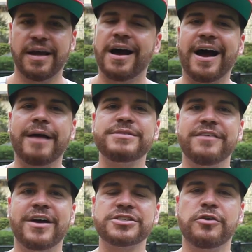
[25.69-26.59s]
Hi, I'm Dave
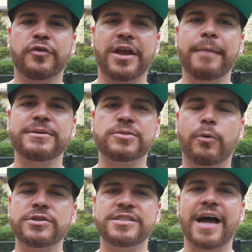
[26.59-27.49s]
Osco for
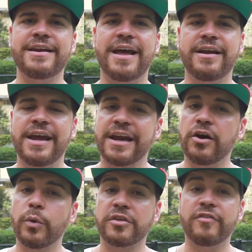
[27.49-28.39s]
CampusSports.net, here with a